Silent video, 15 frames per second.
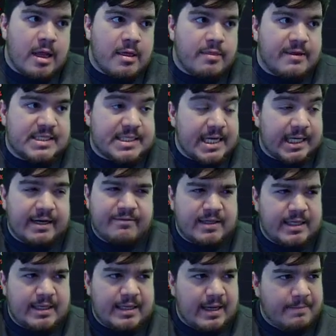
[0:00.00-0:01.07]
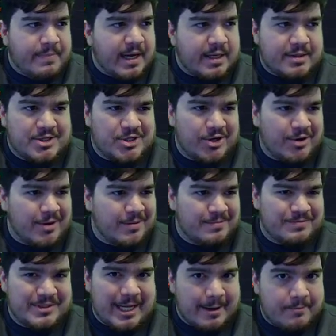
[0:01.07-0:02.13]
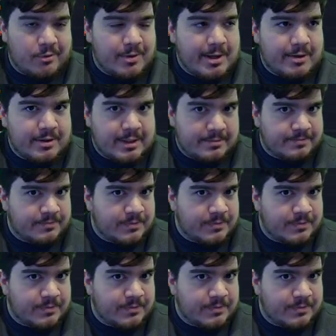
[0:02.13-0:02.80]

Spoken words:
this negatively impact the chart temporarily,